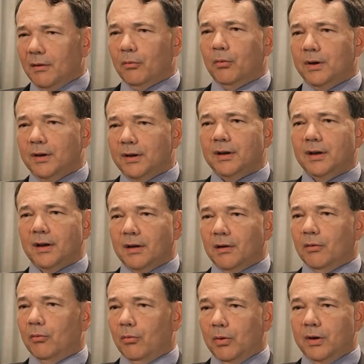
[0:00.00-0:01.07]

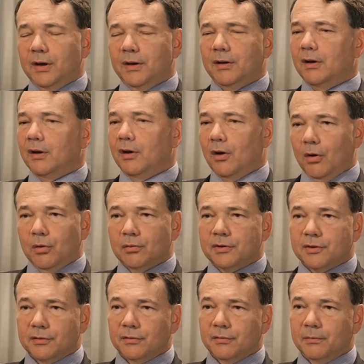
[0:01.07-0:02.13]
we go
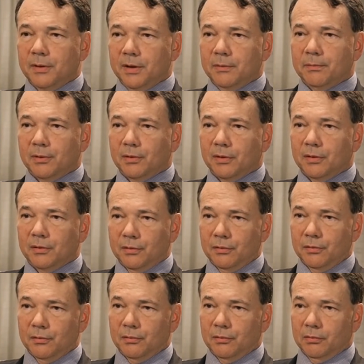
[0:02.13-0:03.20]
to people
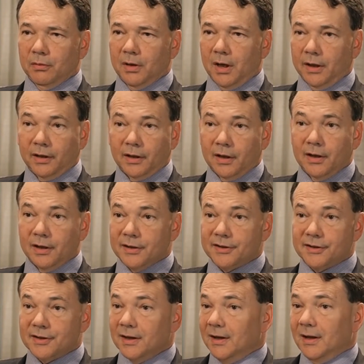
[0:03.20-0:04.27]
who, like
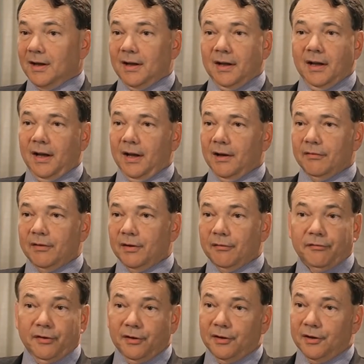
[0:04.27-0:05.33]
us, have an
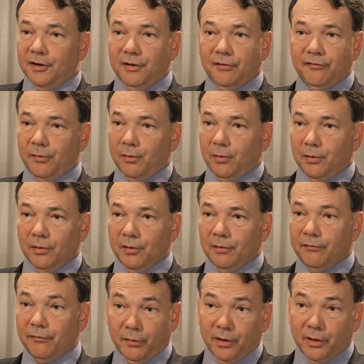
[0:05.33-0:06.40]
affinity for free